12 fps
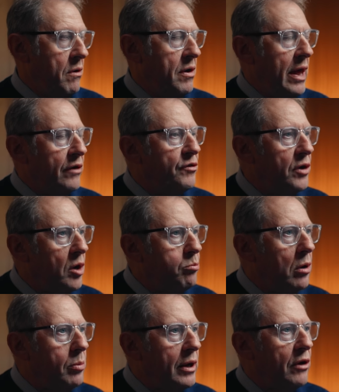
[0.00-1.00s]
next year
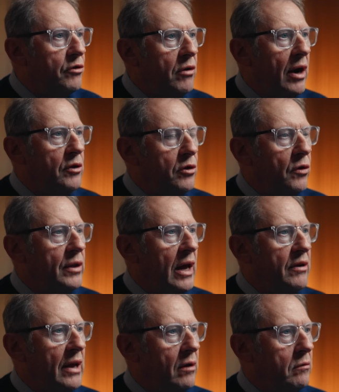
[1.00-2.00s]
probably, and try and cut
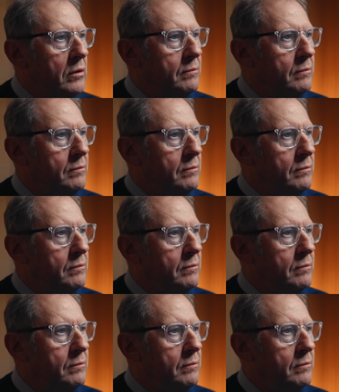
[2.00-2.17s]
that down.